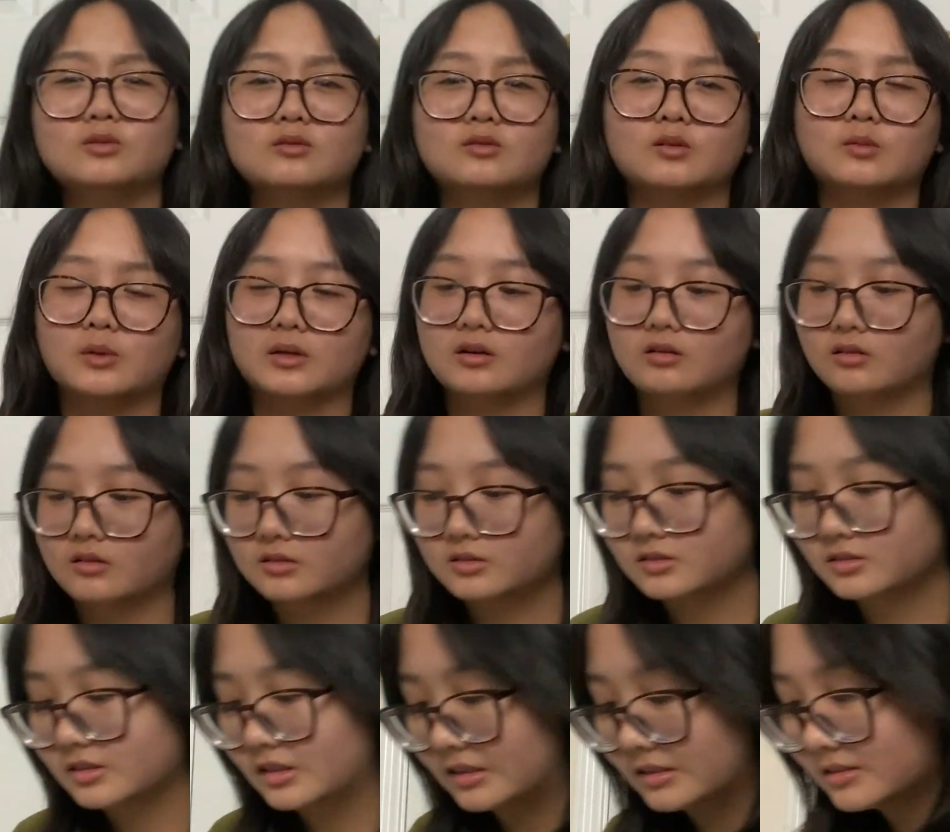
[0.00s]
Oh my gosh,
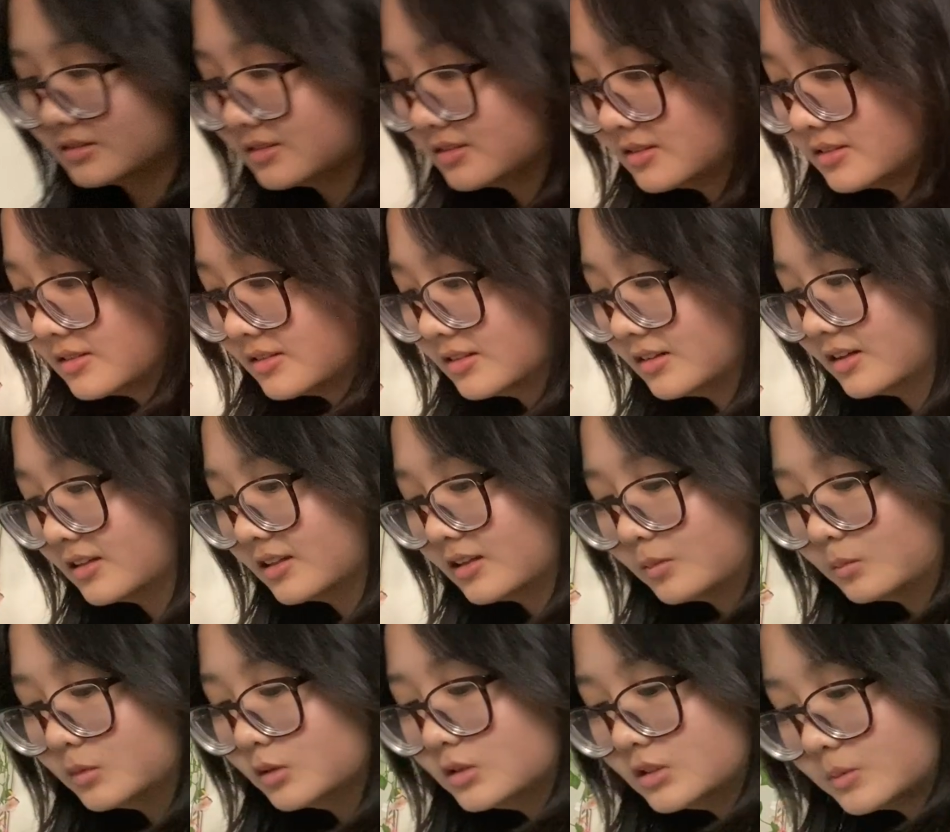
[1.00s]
guys, I think
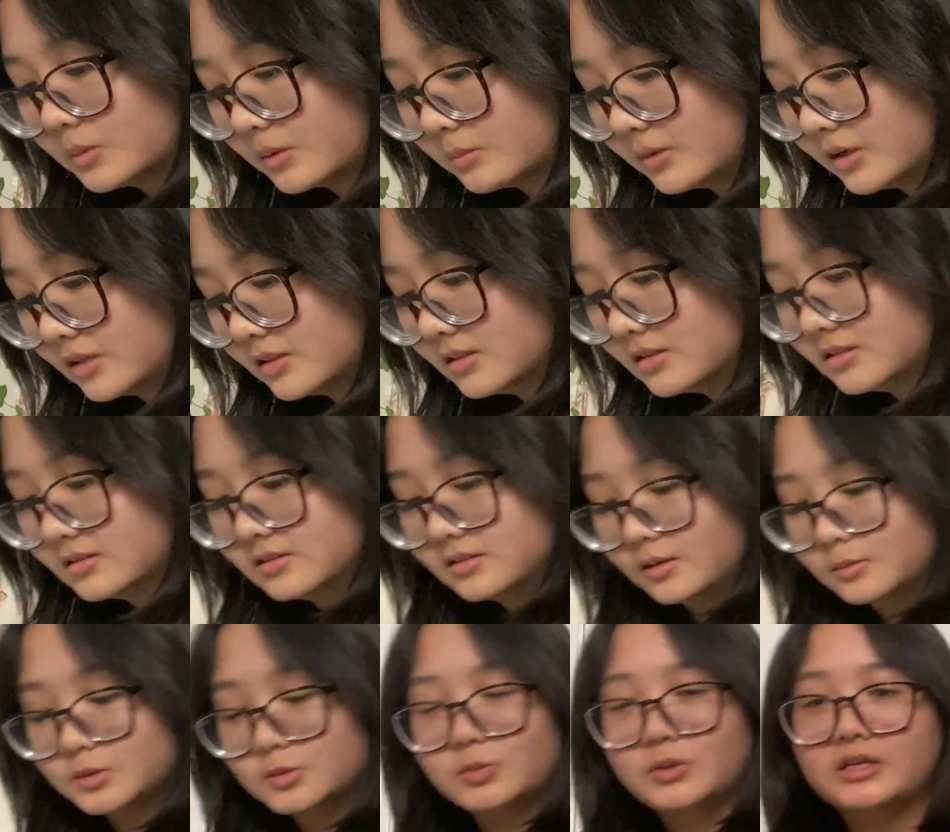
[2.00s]
I'm losing my mind.
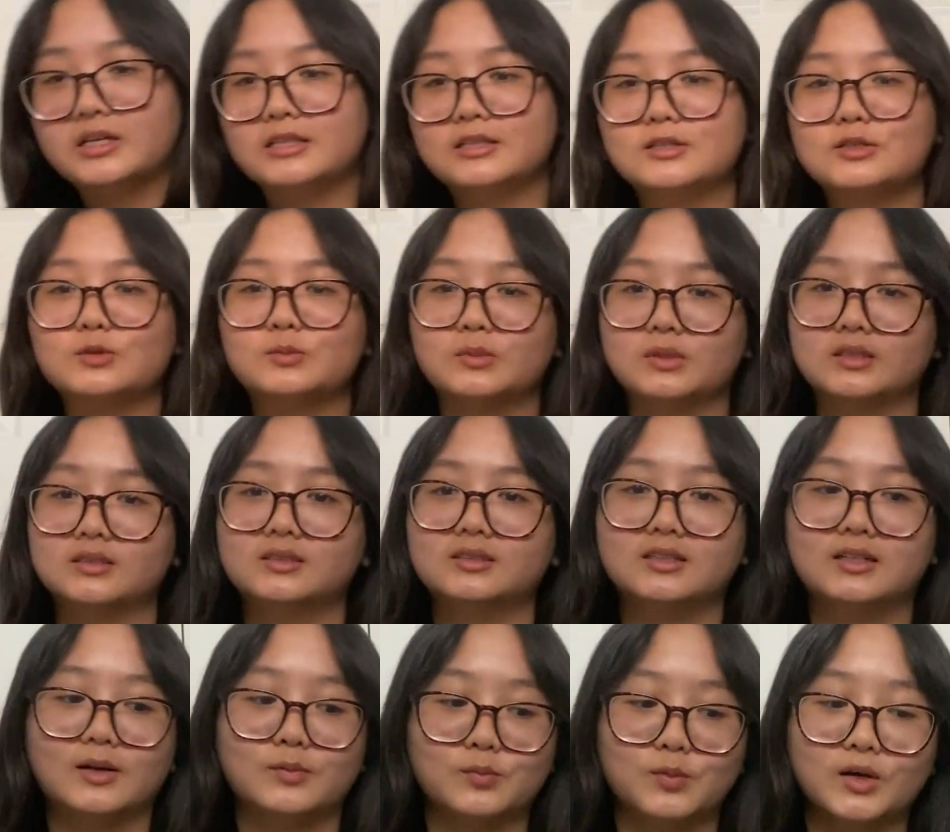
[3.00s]
I'm speaking too much
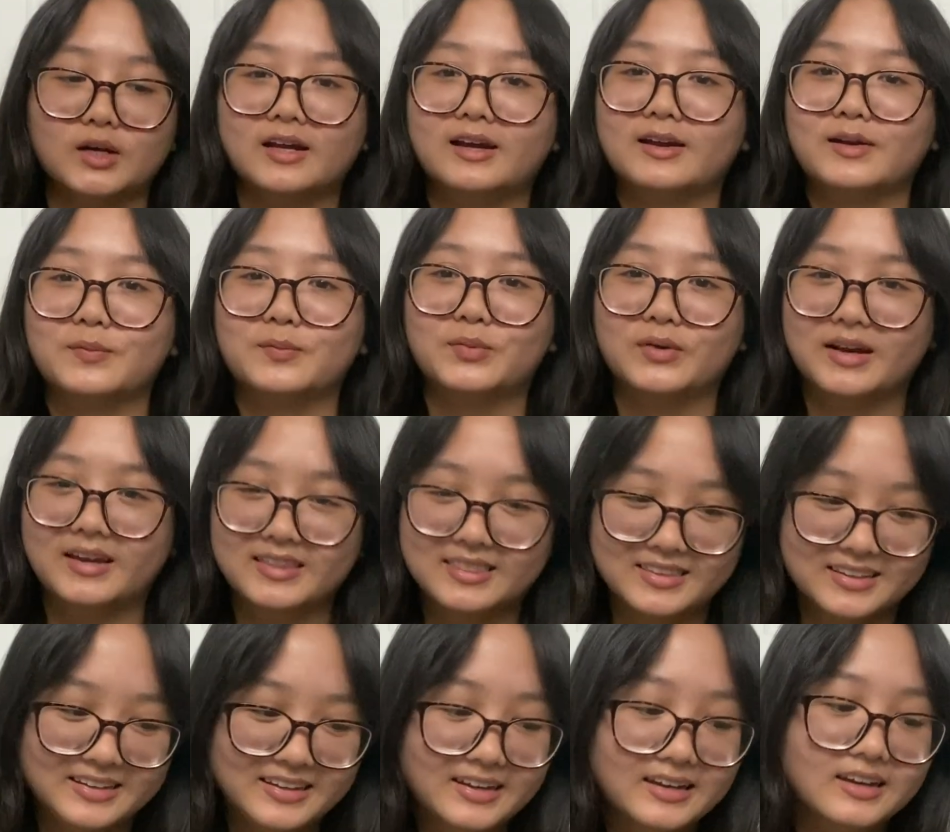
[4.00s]
and I'm running out of breath.
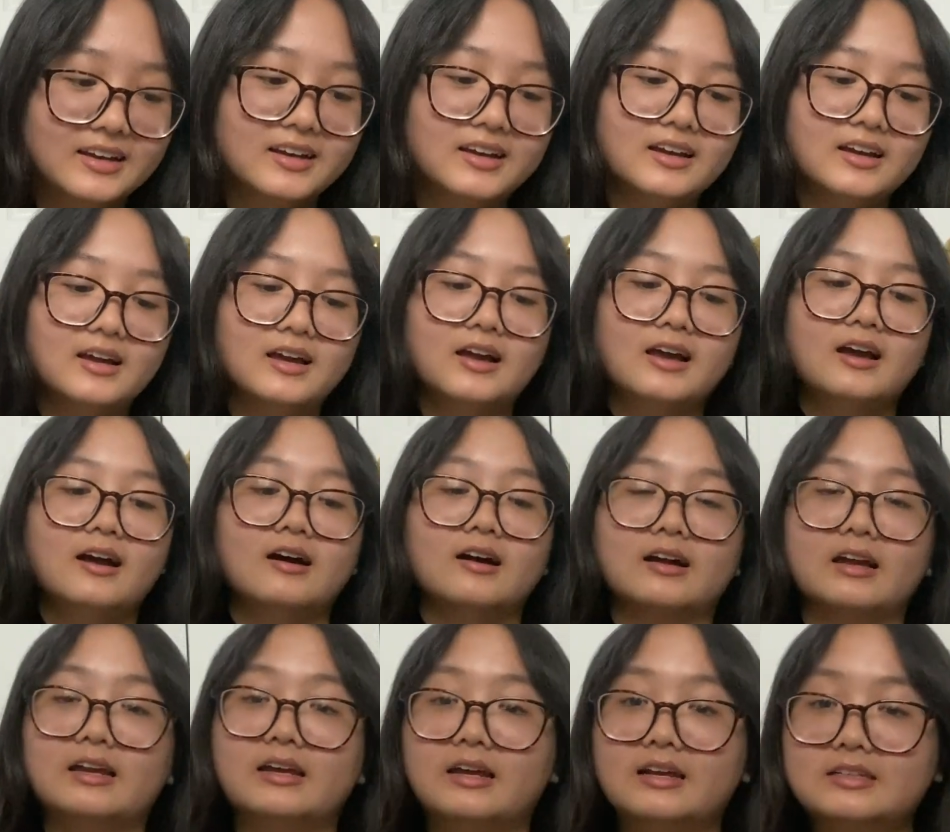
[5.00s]

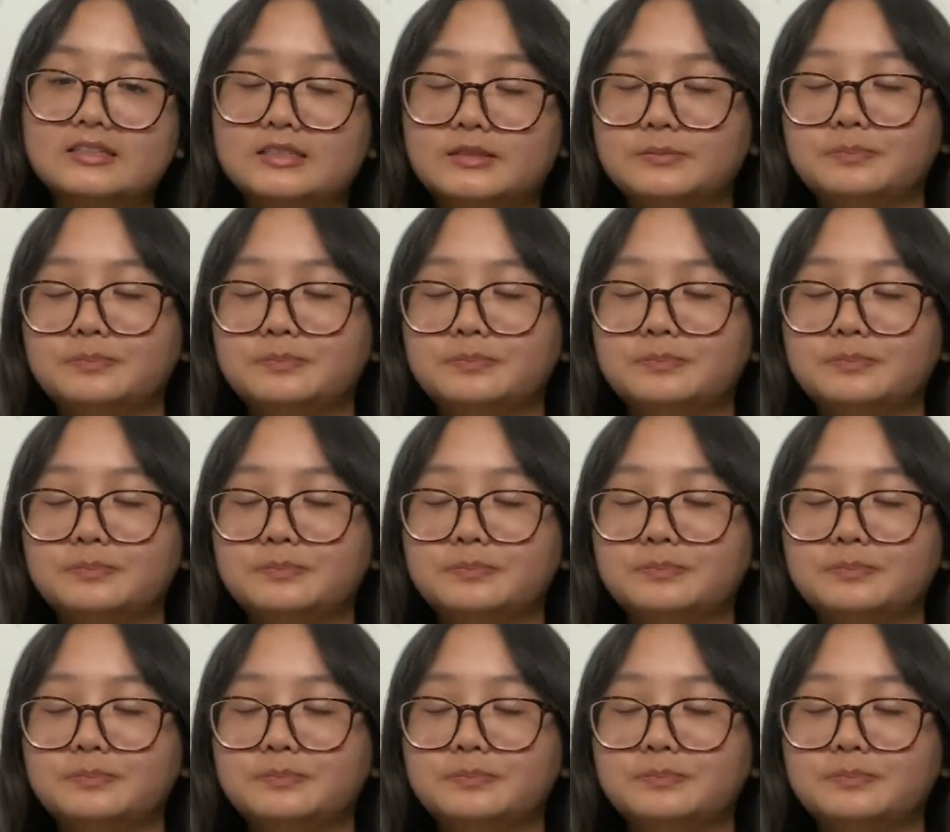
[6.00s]
Okay, next.